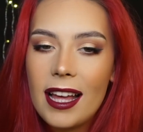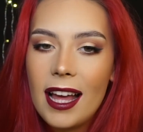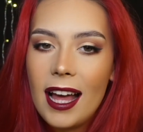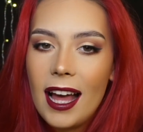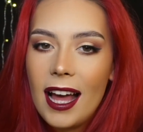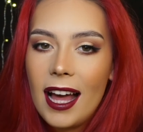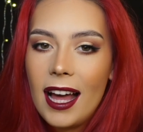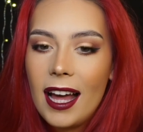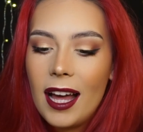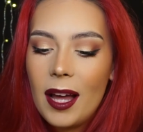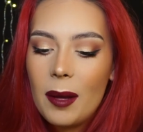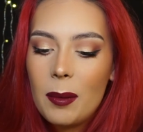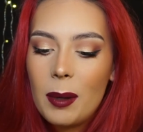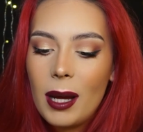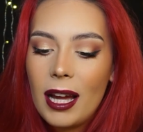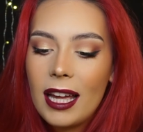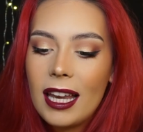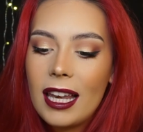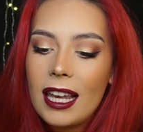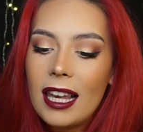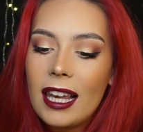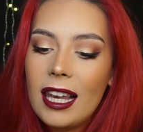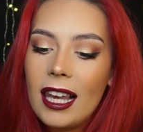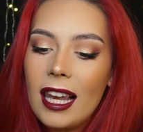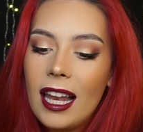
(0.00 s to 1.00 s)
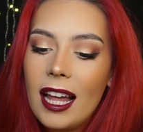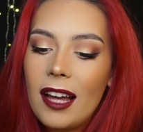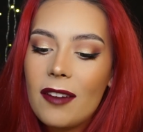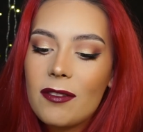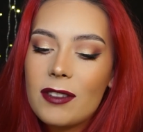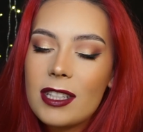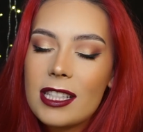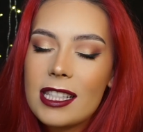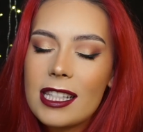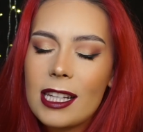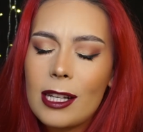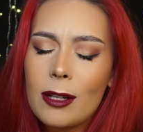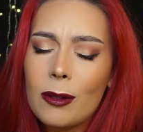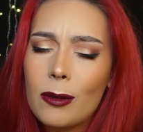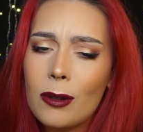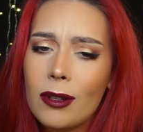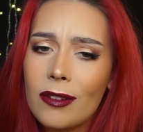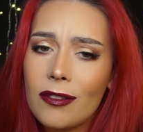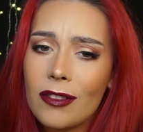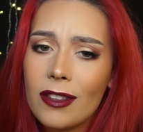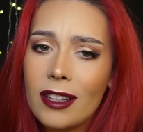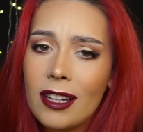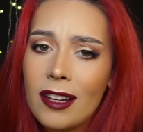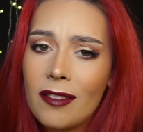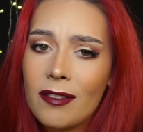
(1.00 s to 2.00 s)
I'd love to see all of
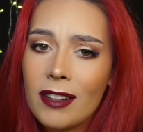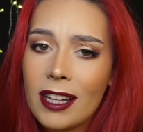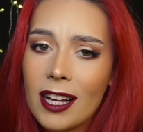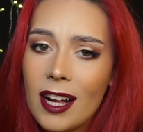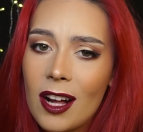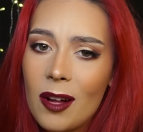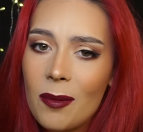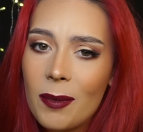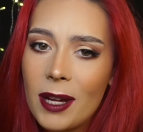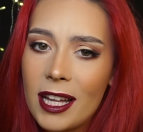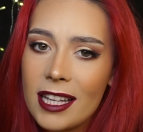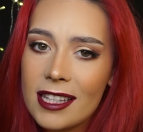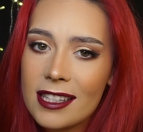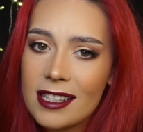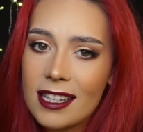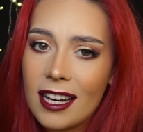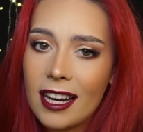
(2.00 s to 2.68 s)
the lovely comments,